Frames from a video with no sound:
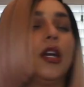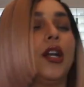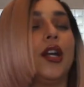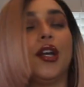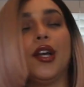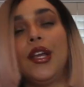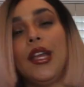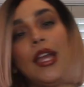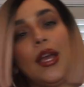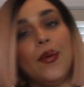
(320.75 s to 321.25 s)

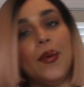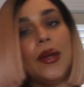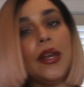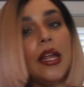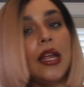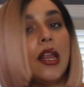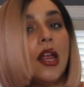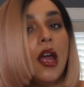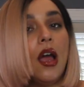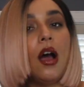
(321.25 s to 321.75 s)
couldn't get with
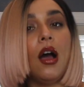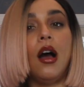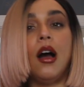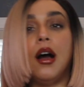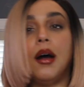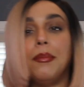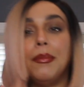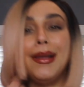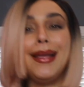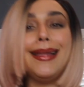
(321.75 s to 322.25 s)
it.
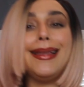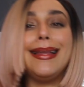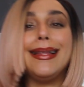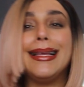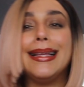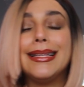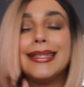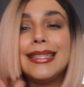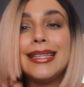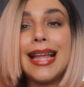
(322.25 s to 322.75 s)

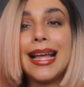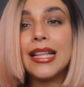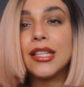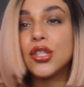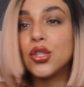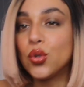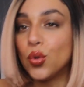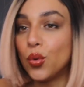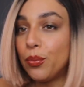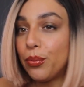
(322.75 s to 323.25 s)
It is not
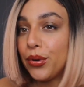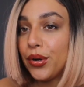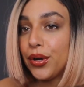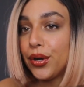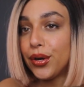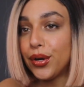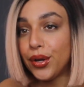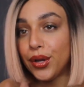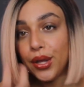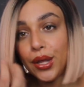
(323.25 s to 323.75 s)

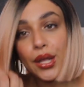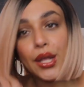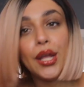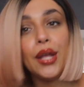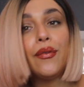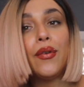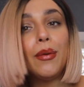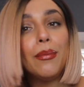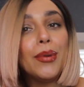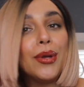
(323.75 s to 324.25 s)
super
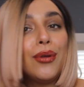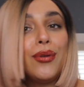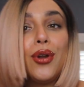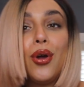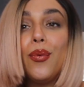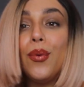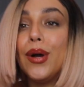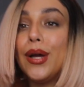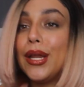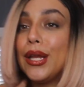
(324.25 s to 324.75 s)
even, but you know
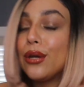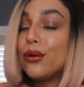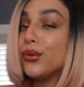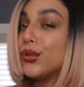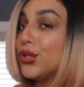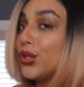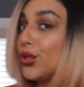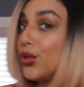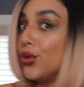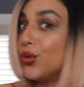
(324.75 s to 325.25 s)
what? It'll
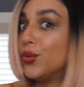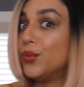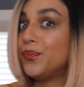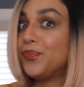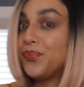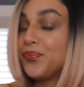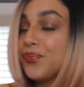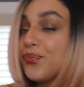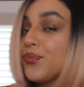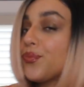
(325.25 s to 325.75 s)

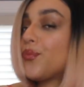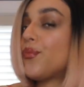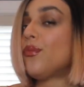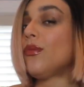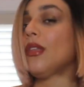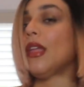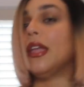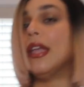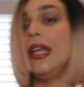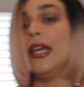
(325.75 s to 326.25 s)
do.
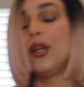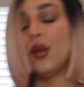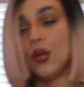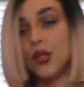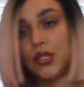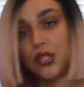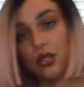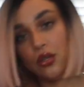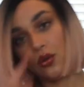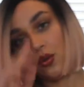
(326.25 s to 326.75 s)
It'll
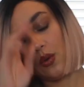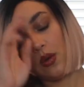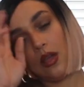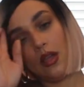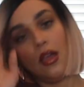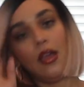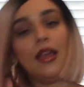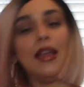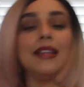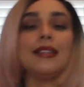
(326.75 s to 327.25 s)
do.
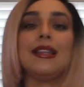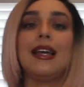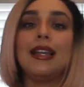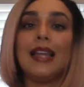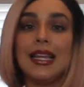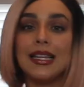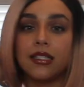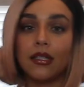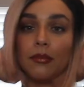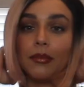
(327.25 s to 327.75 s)
It's not
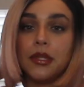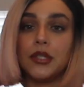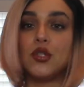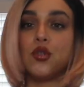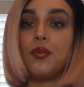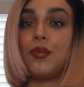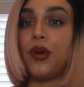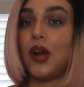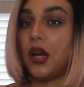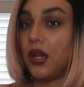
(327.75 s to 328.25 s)
like something
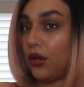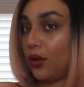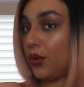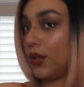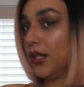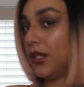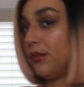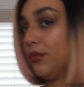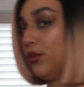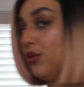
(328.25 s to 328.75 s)
super
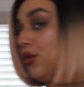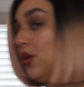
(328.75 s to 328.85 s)
unnoticeable.